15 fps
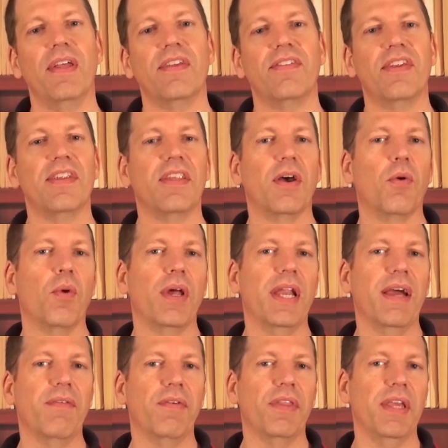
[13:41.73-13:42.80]
said that
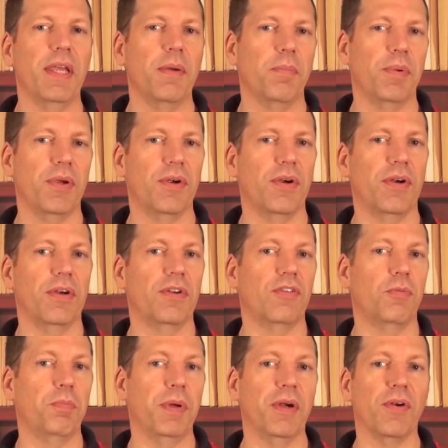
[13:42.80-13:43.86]
whenever the impure
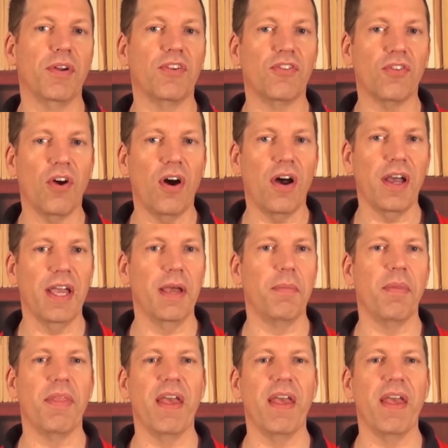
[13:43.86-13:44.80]
spirits saw him,